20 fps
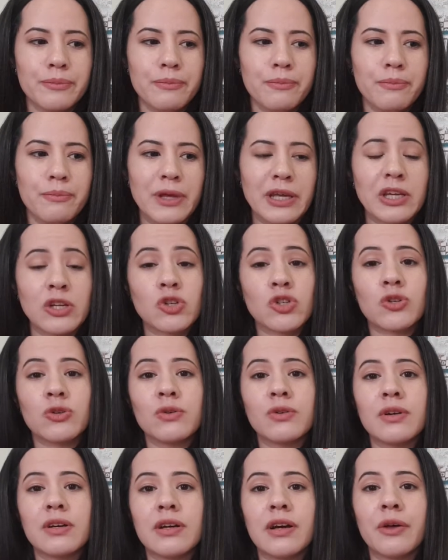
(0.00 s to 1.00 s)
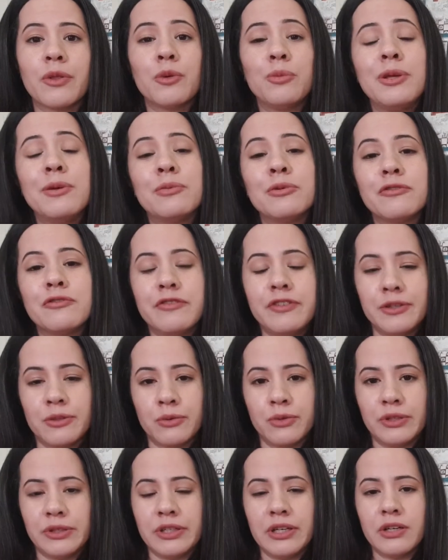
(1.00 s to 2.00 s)
making sure other people feel
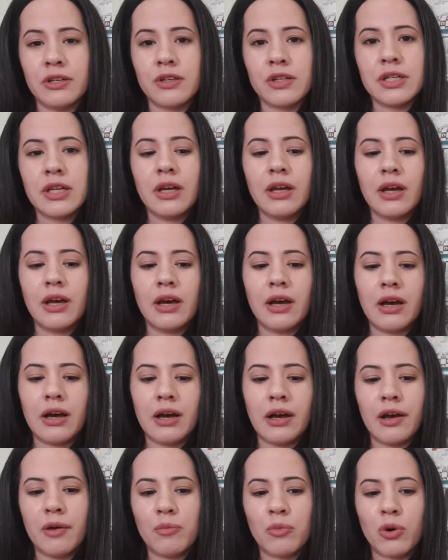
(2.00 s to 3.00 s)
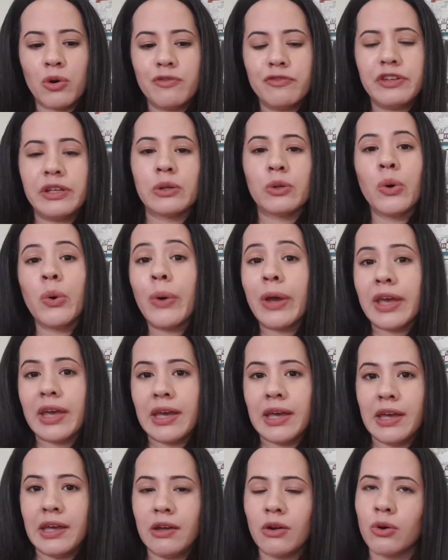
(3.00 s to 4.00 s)
really good, or feel okay,